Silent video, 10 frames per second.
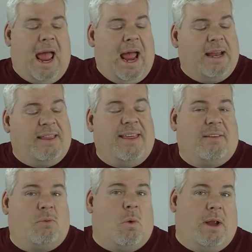And
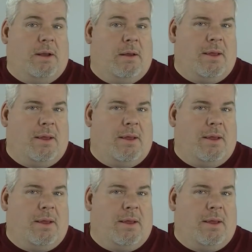this one